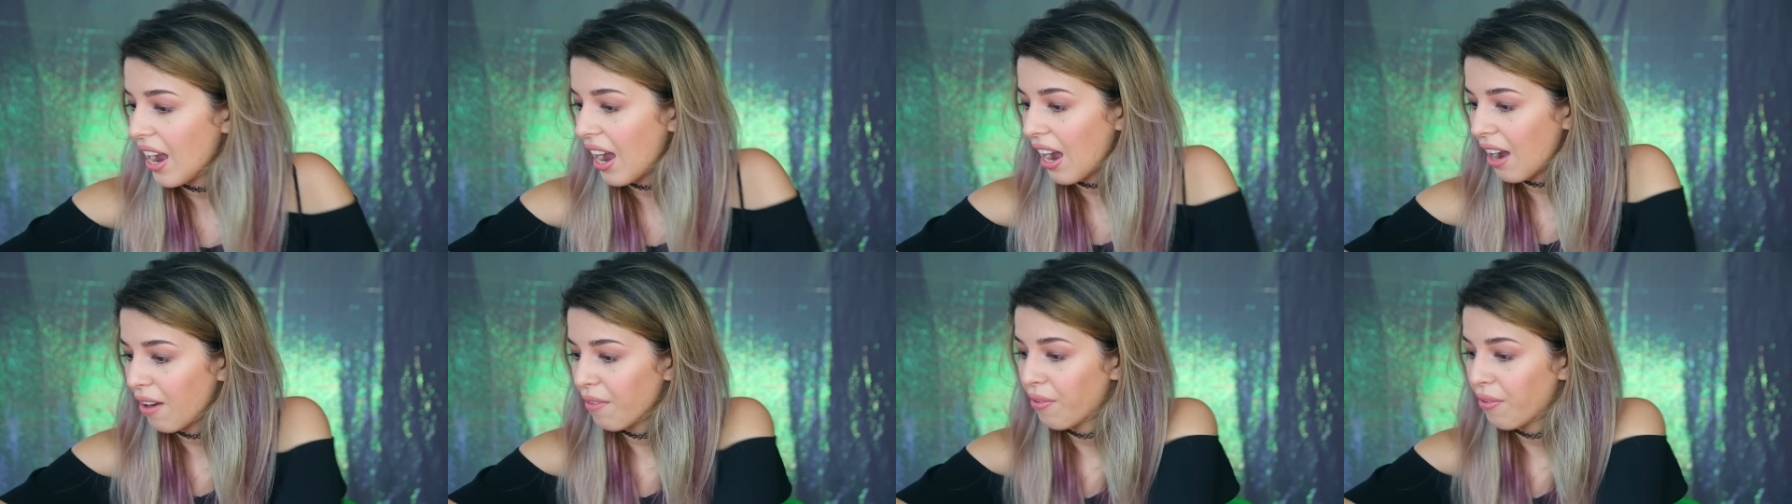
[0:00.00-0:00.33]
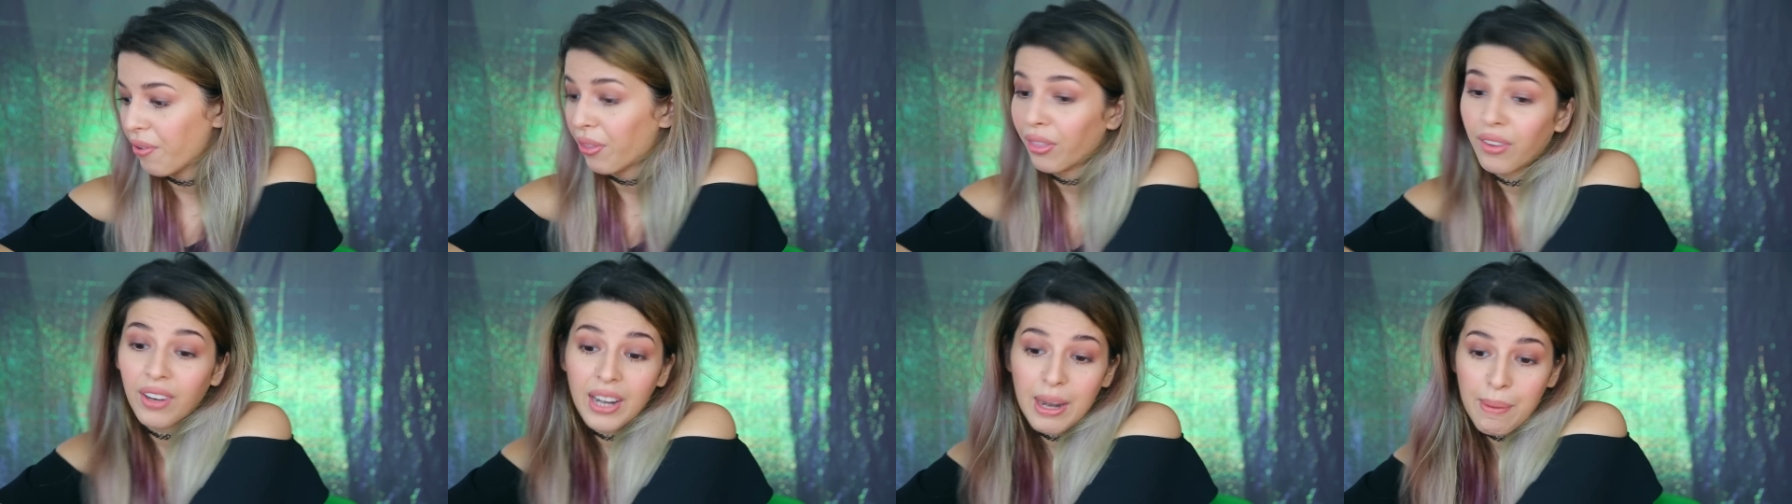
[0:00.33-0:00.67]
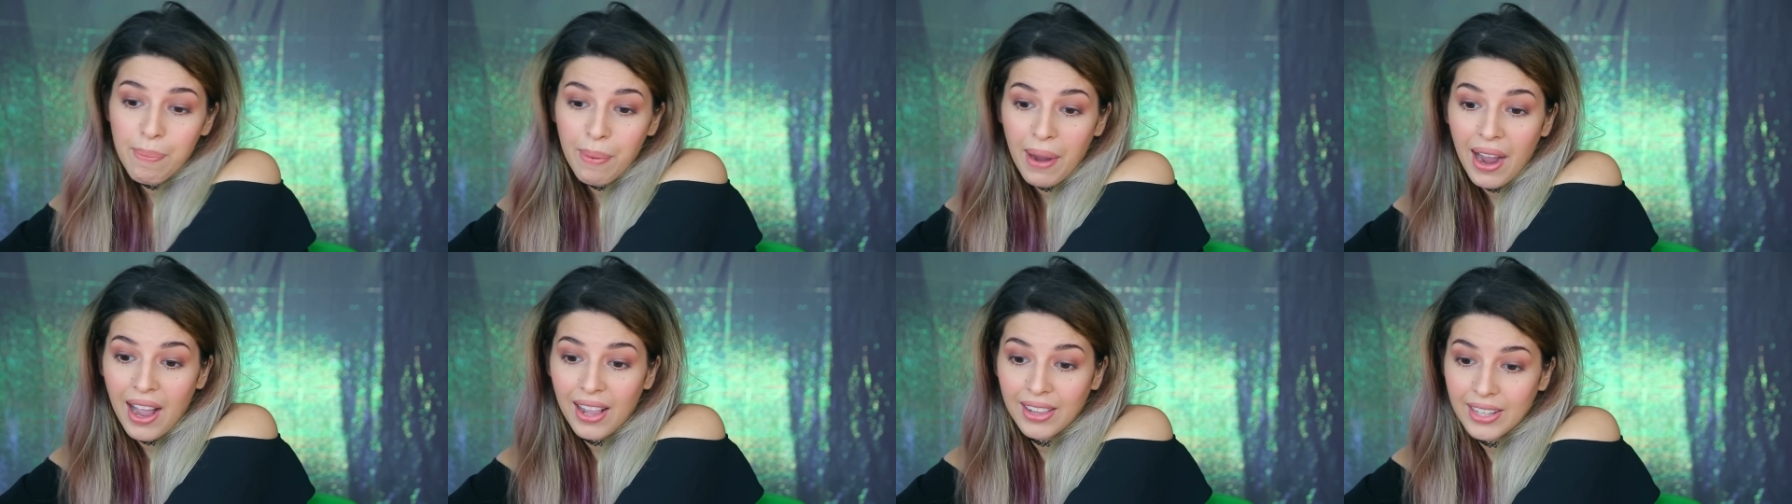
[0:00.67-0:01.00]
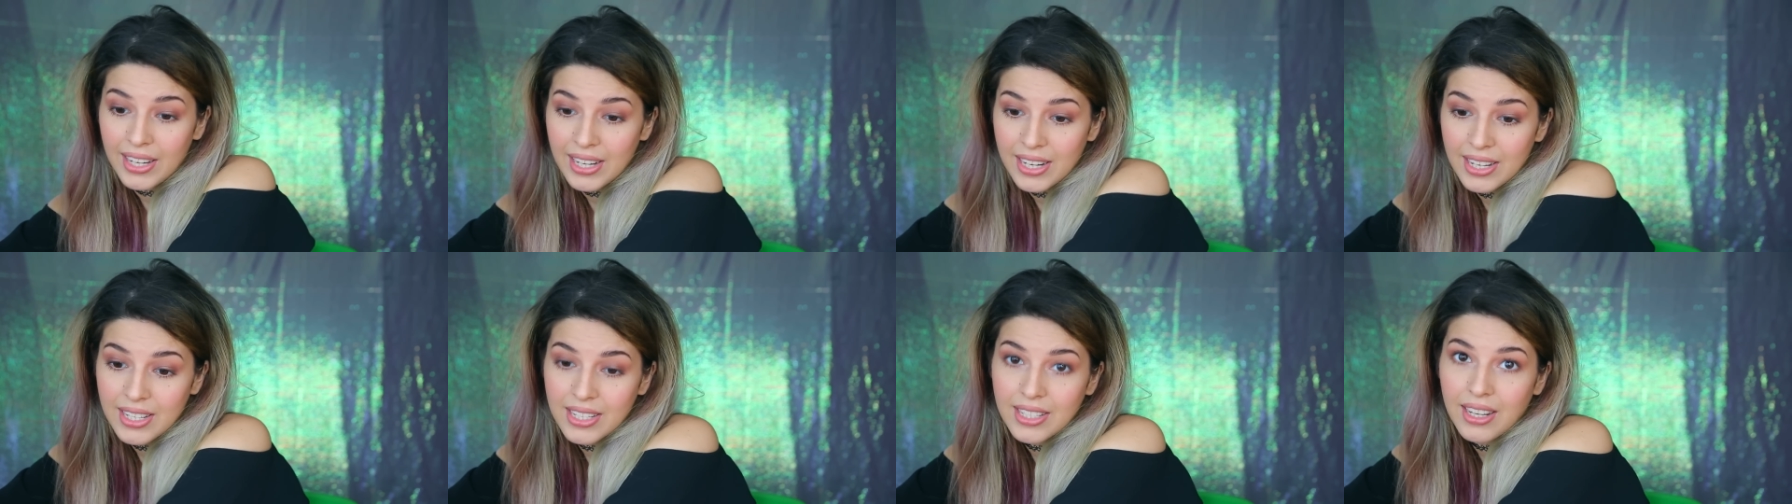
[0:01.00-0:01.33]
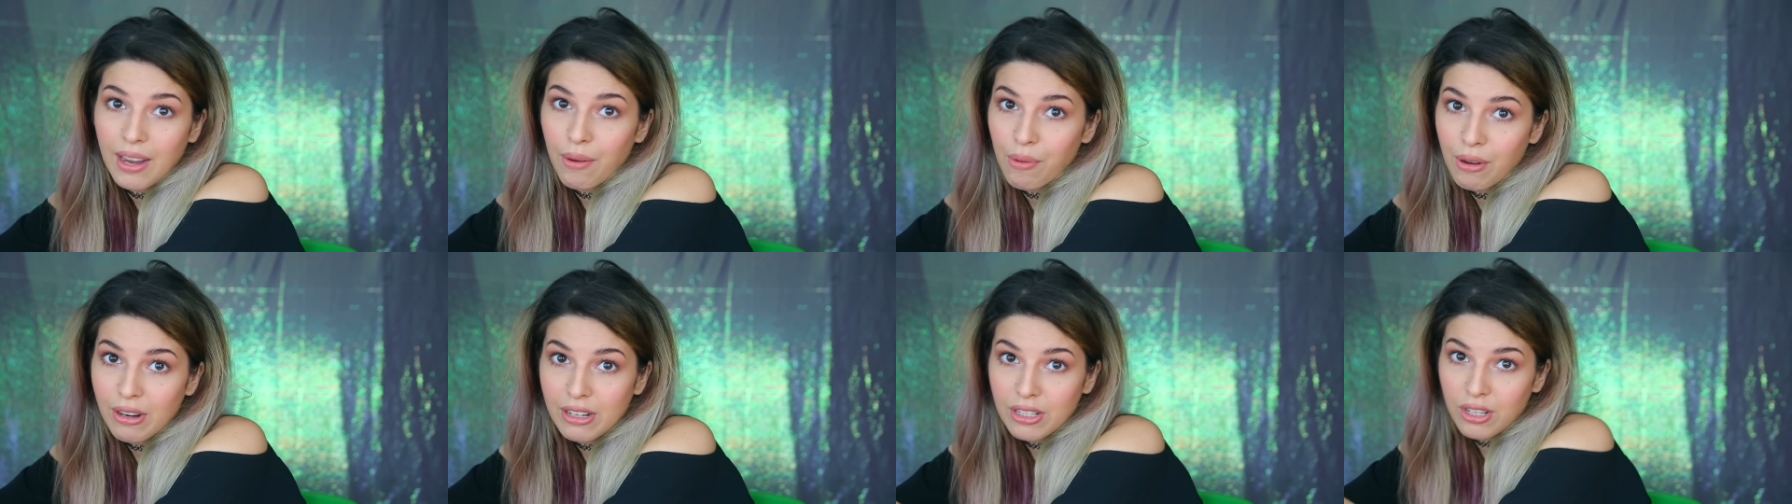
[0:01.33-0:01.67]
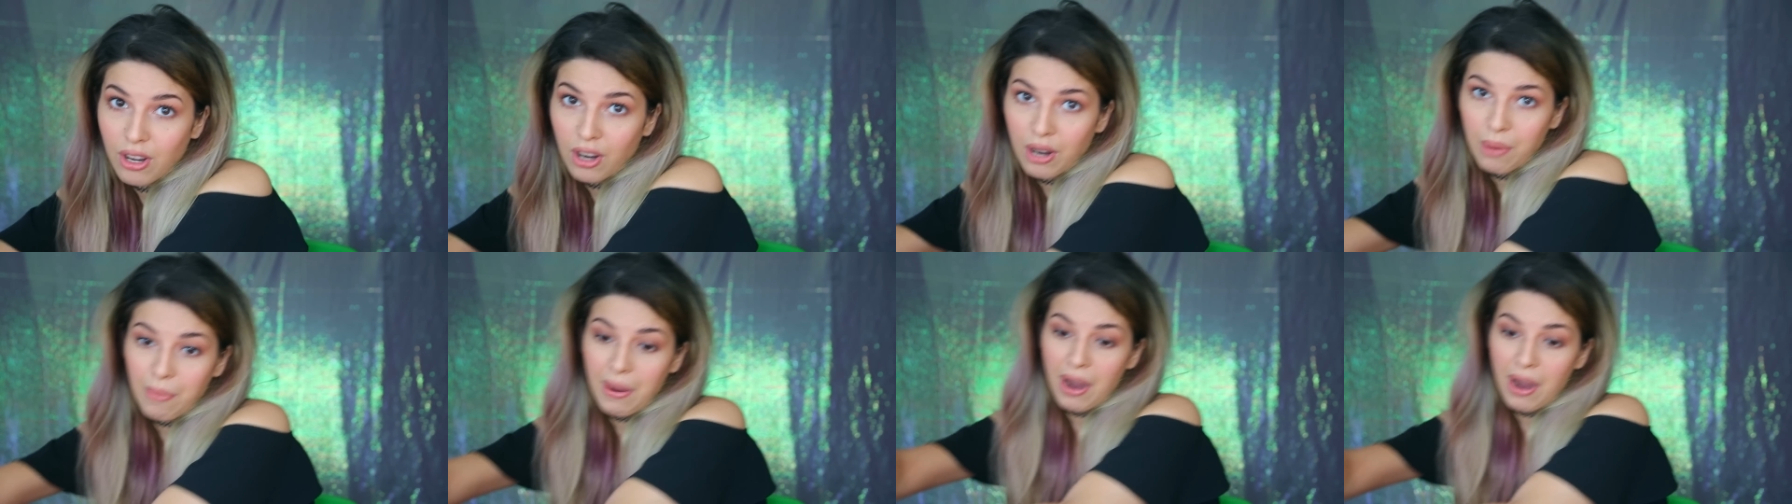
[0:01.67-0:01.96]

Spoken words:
have 3 palettes I want to talk